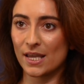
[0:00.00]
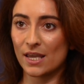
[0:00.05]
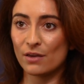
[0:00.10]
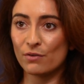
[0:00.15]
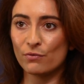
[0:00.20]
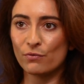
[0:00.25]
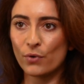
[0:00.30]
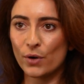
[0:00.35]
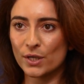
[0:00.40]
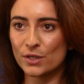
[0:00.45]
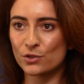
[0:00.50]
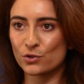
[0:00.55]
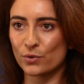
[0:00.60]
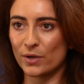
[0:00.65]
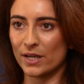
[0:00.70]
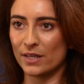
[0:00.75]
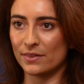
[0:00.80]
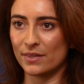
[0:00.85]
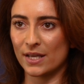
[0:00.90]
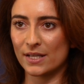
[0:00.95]
a voice
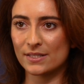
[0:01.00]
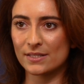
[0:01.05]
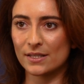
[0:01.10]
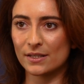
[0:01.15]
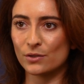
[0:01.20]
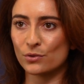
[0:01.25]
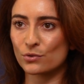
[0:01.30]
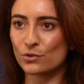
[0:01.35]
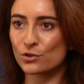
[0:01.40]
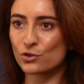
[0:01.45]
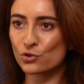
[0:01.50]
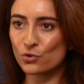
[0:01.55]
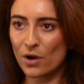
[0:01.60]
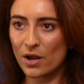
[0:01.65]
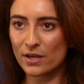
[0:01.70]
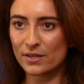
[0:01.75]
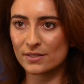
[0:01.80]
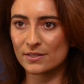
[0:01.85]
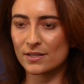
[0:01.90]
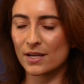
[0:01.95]
trait that signals
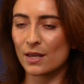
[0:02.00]
trust,